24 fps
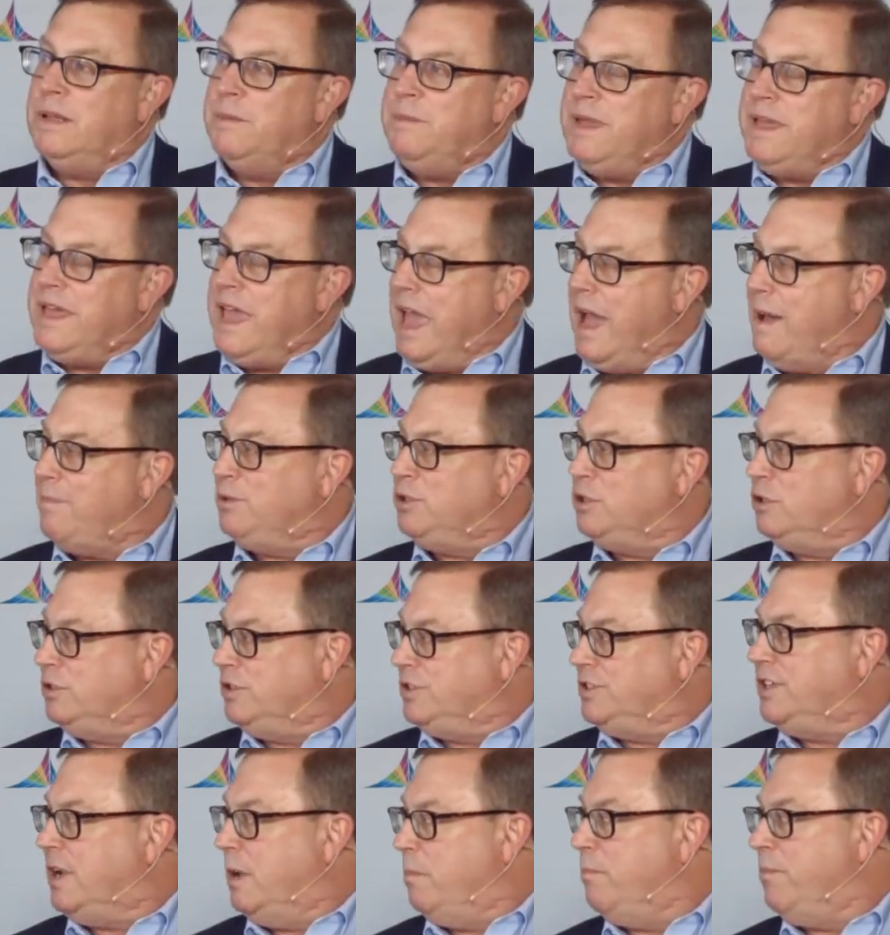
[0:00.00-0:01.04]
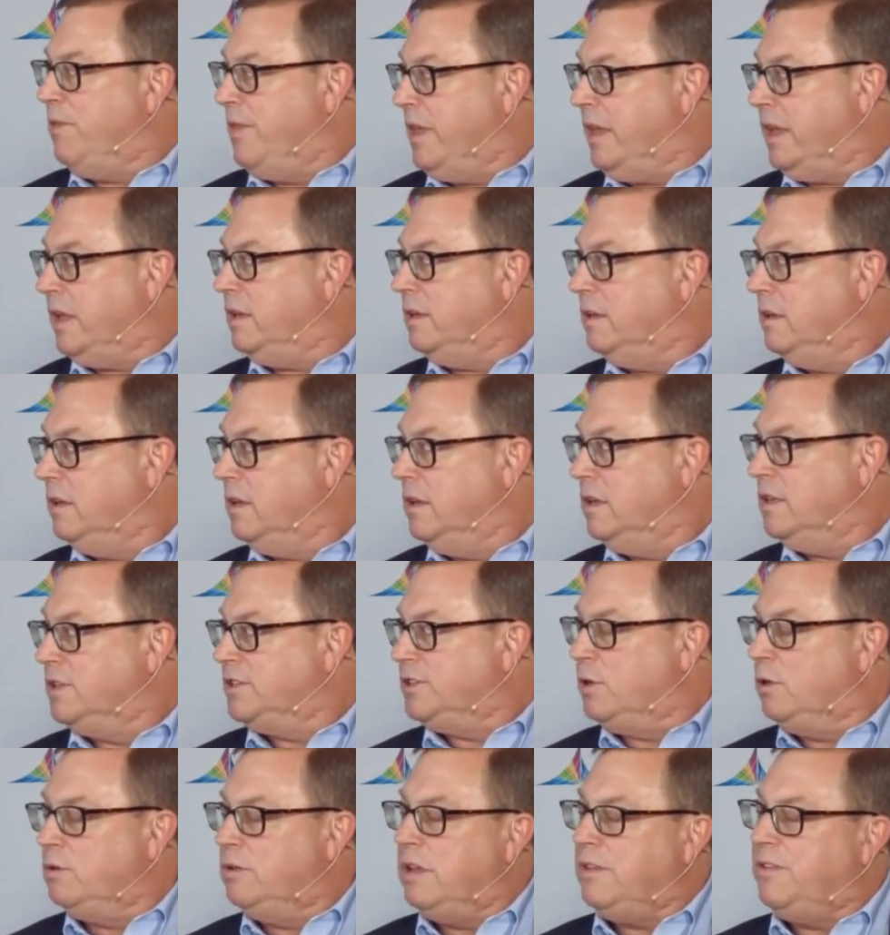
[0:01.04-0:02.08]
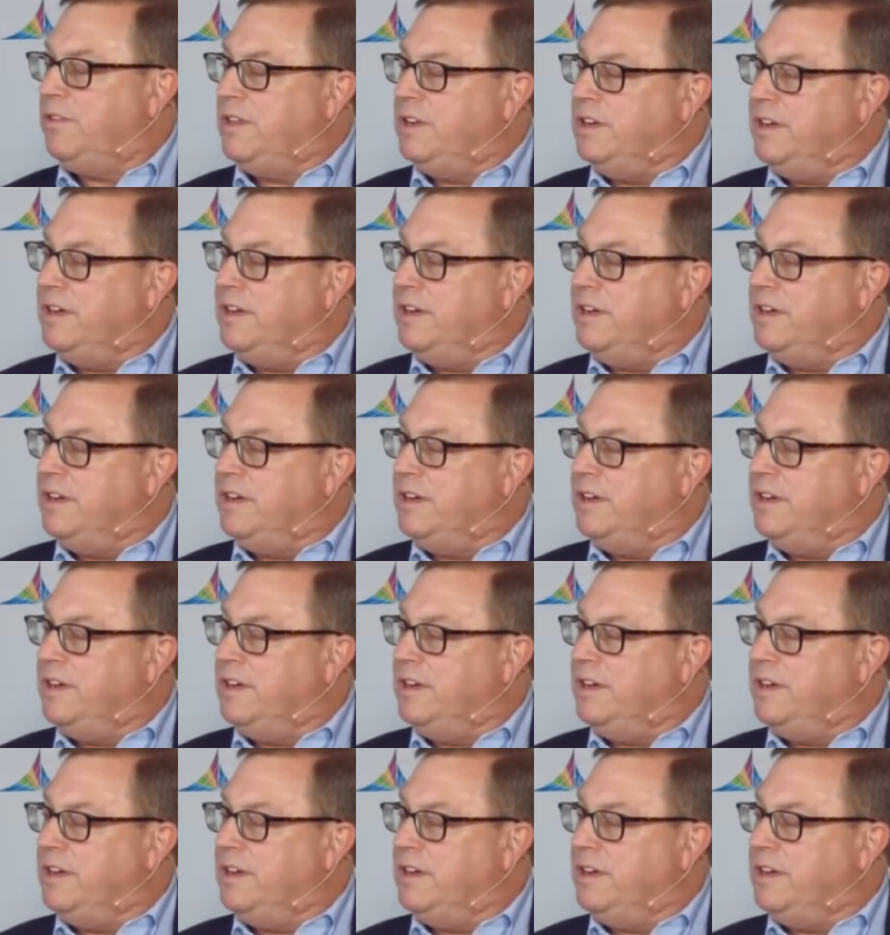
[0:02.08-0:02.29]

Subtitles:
me capture something so that